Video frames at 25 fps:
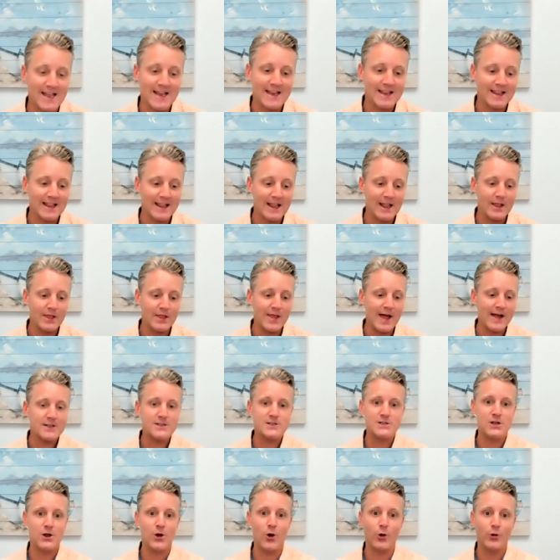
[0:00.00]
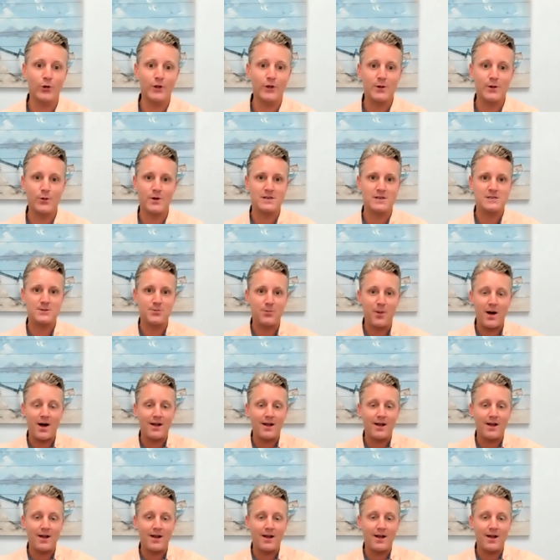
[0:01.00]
Like that's the only response.